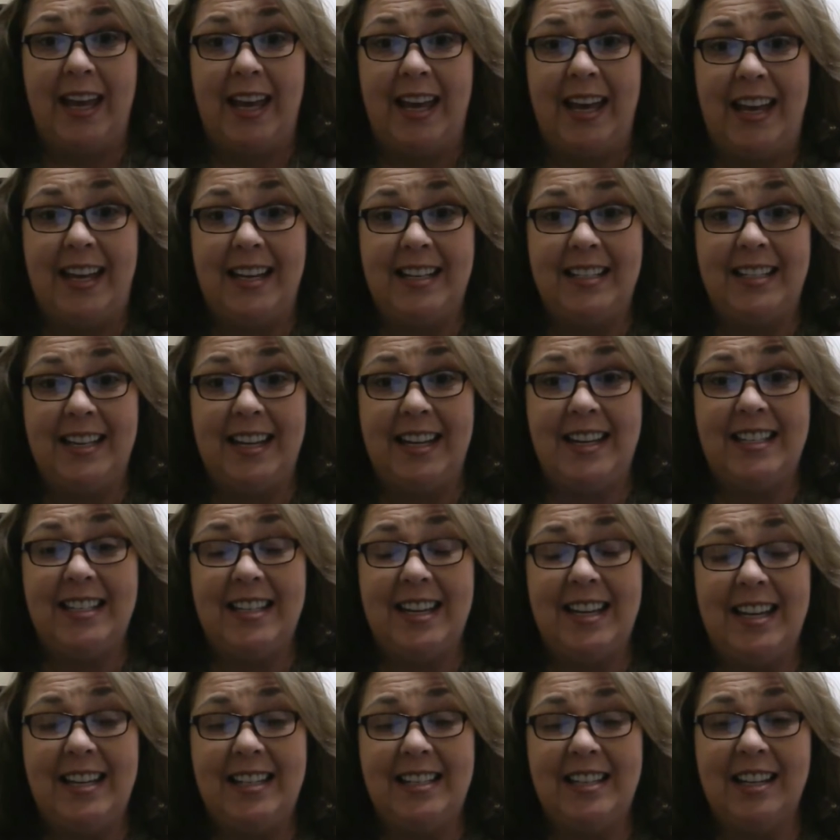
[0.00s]
It's
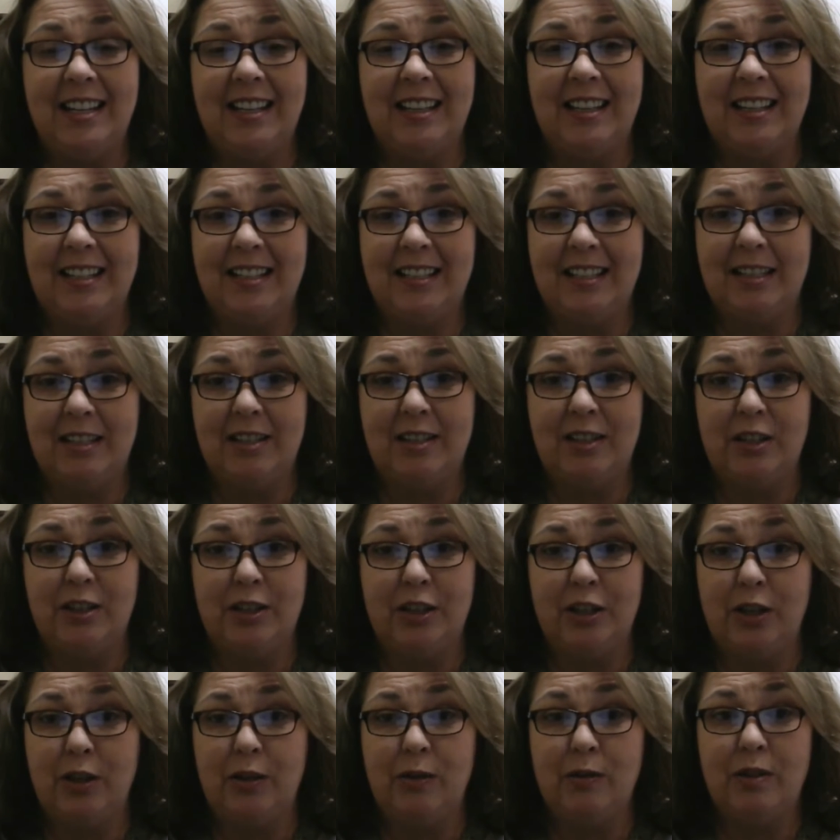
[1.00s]
easy to listen to
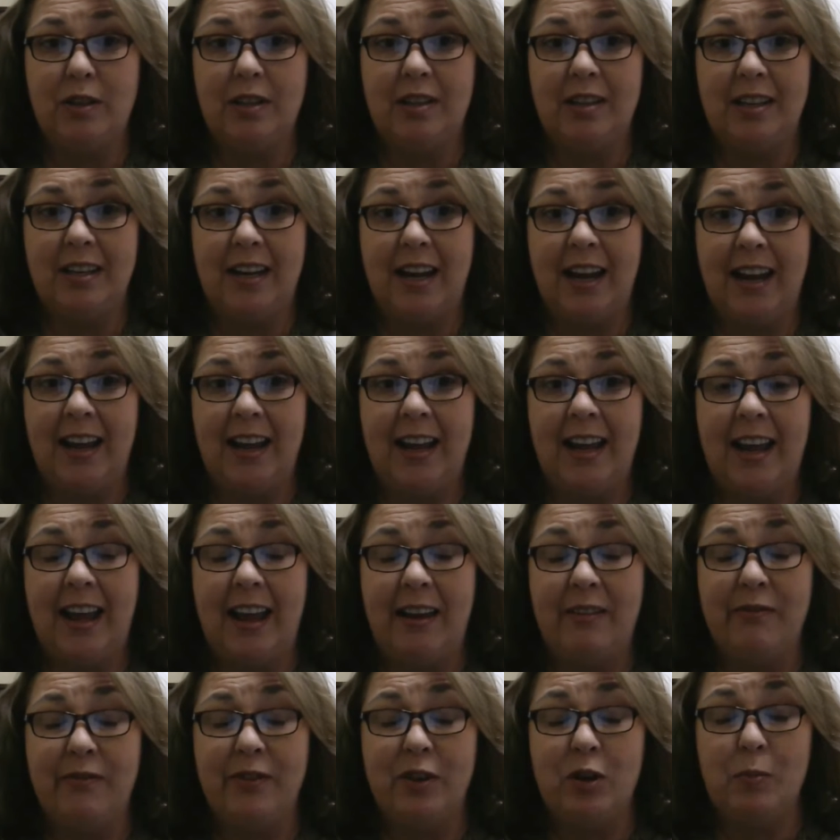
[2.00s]
the news of the day
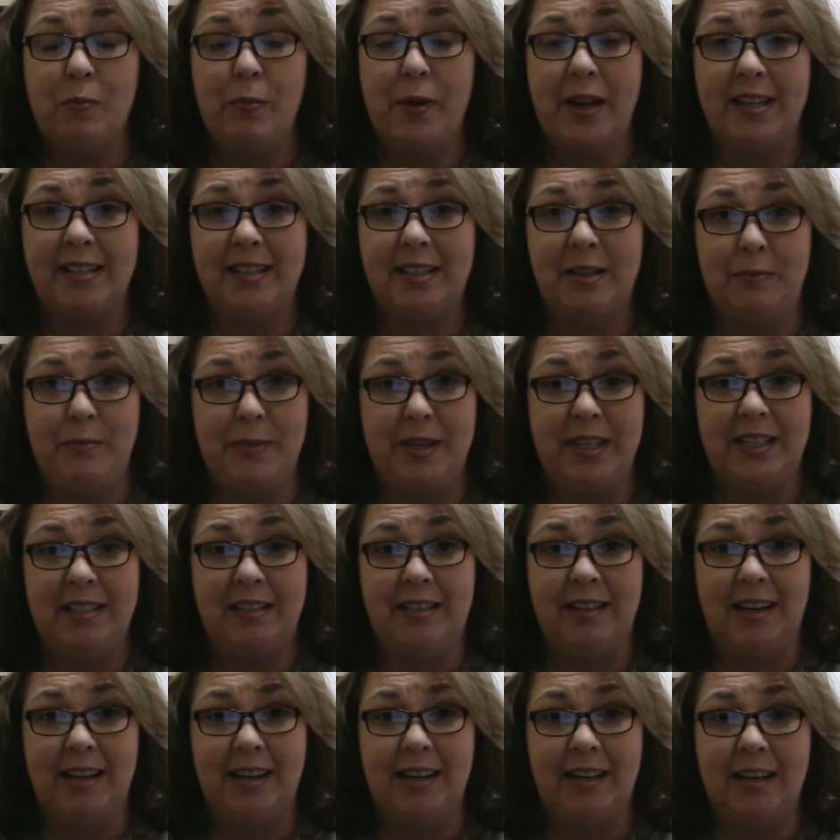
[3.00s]
and feel
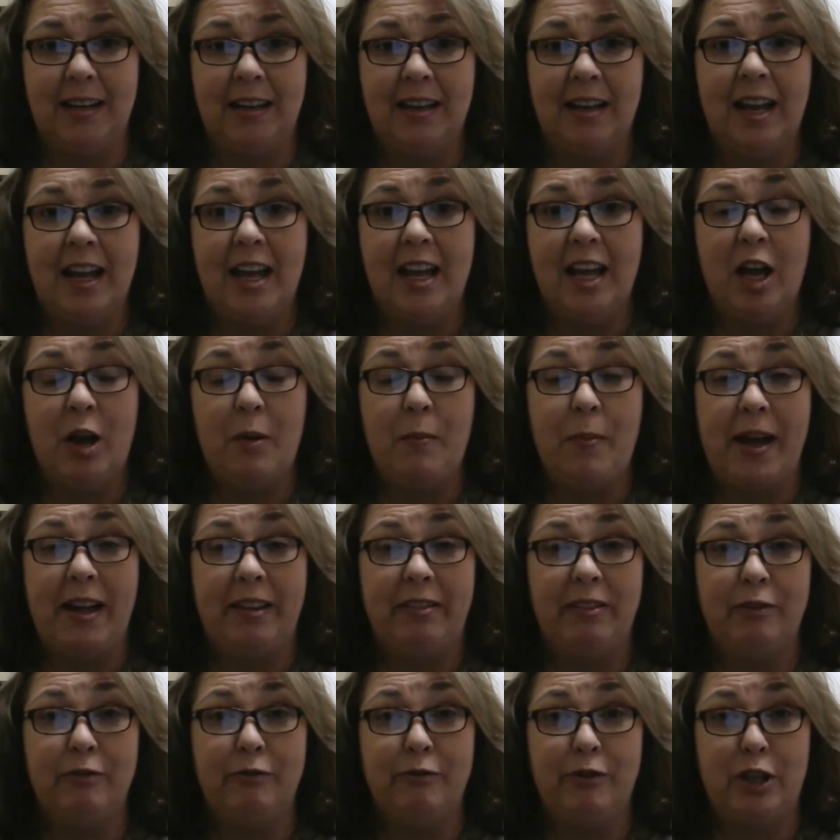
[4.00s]
pessimistic
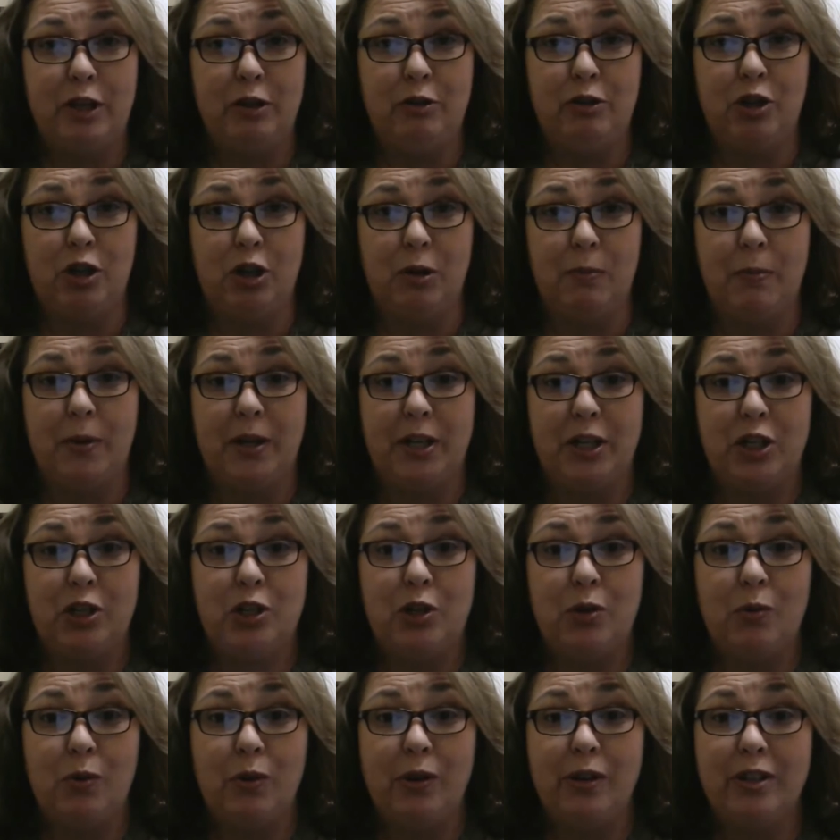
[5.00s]
about the future, but
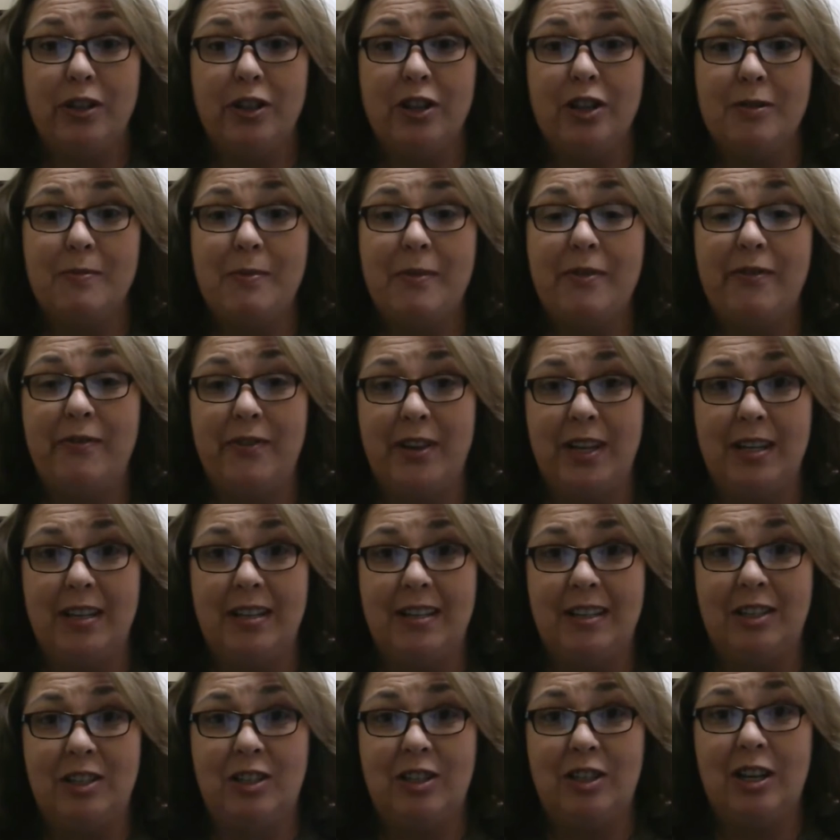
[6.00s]
short-term
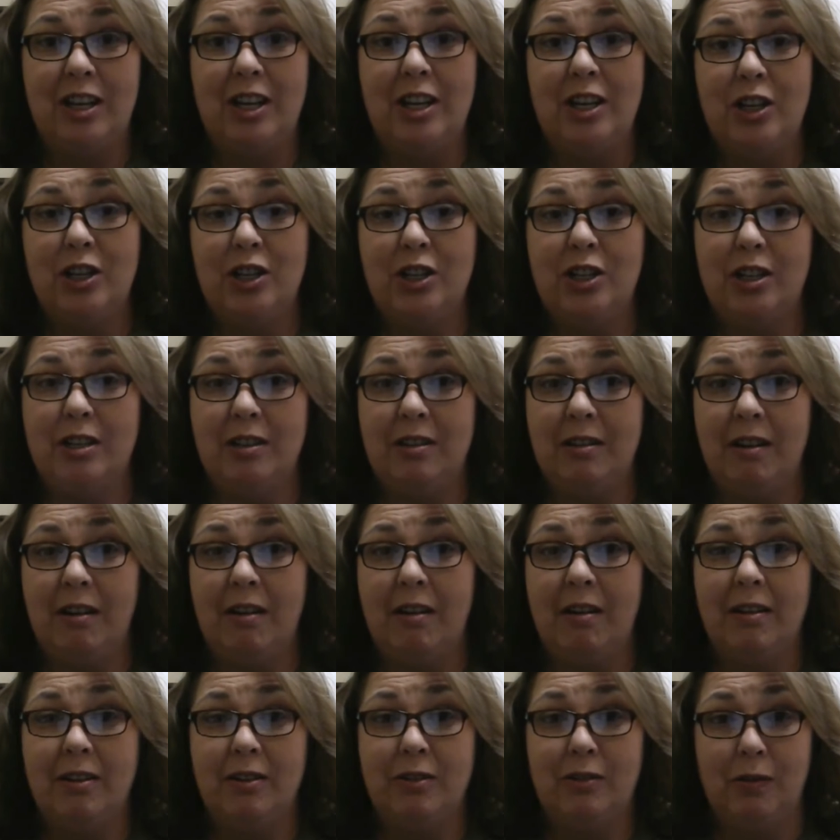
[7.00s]
events should
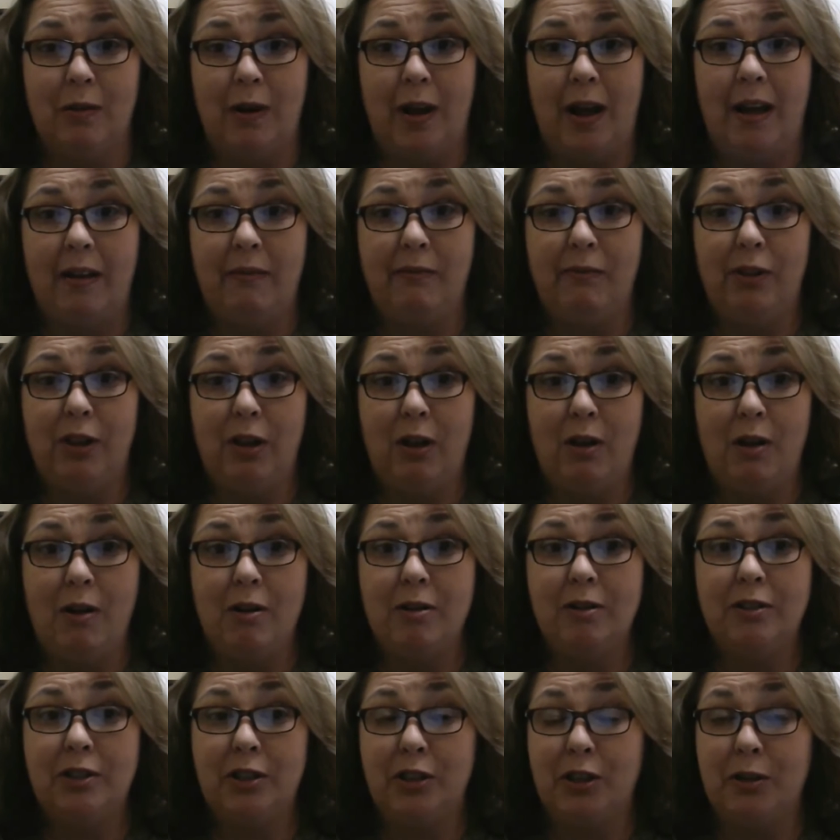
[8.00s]
not drive
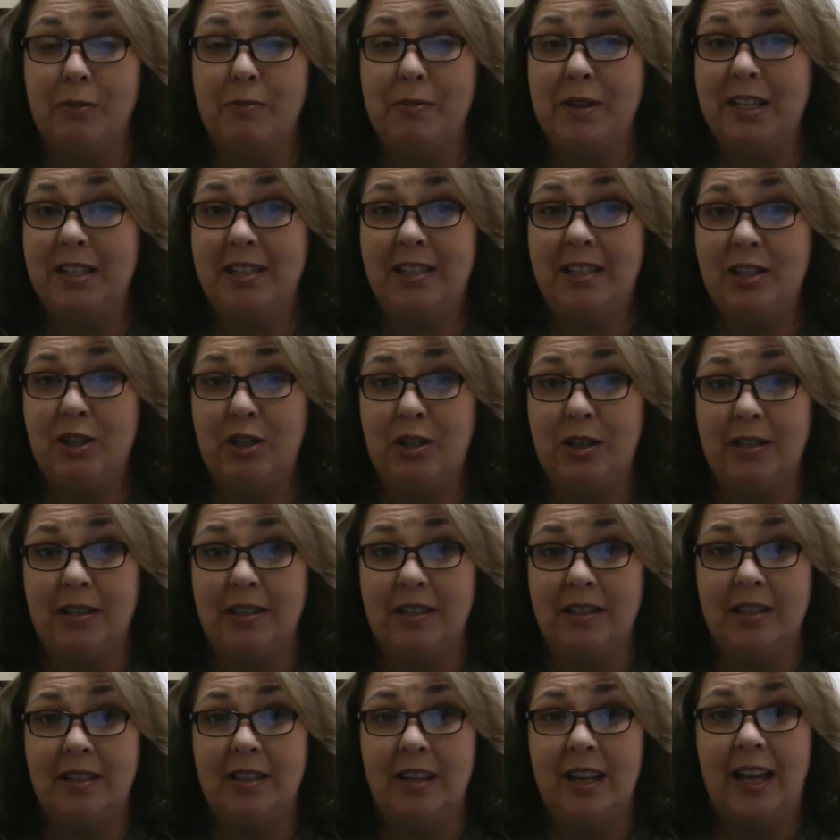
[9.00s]
long-term
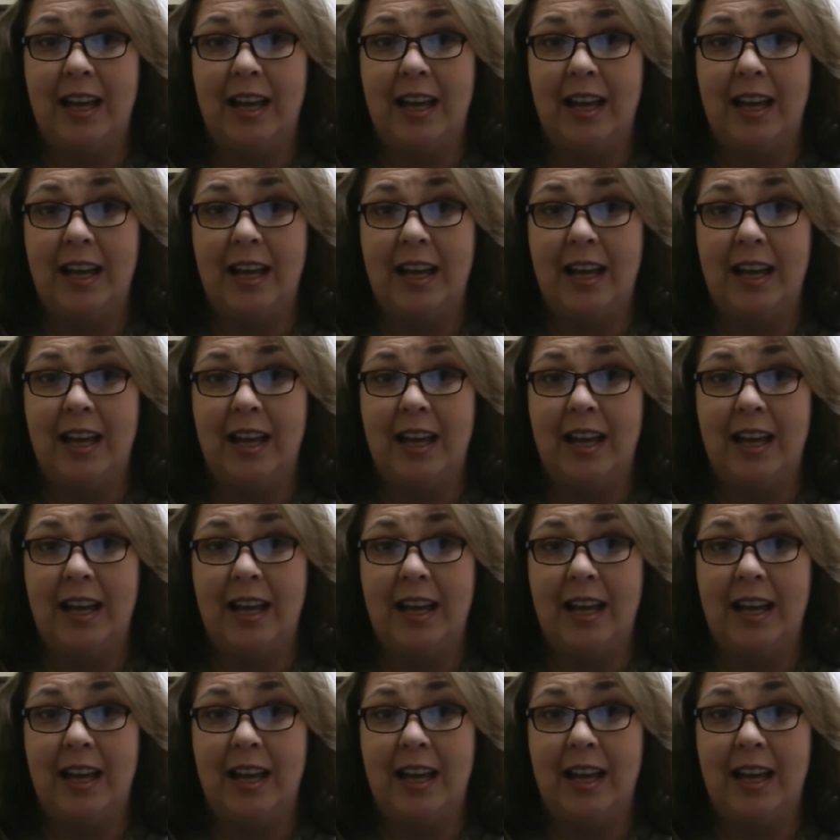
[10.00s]
decisions.